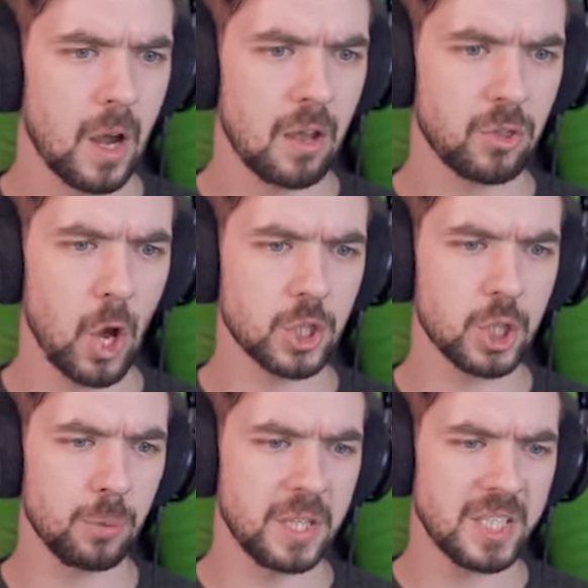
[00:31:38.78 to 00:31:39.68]
I thought
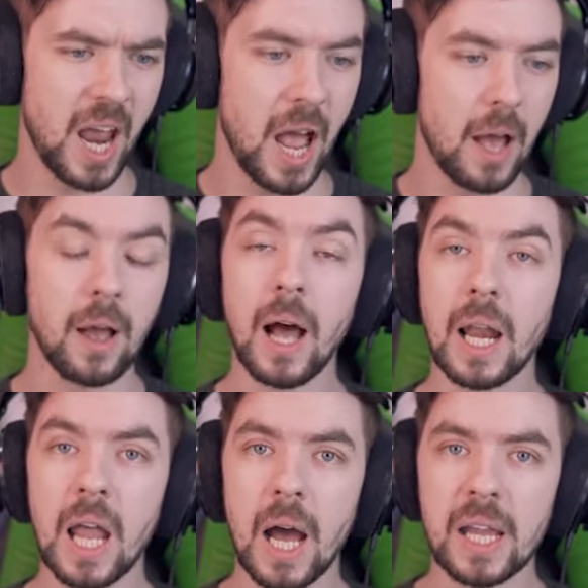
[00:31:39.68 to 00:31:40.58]
you were dead.
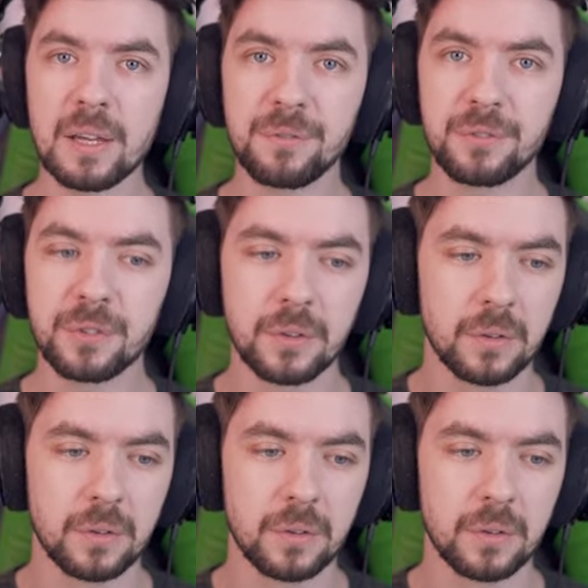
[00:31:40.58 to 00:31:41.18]
Alive.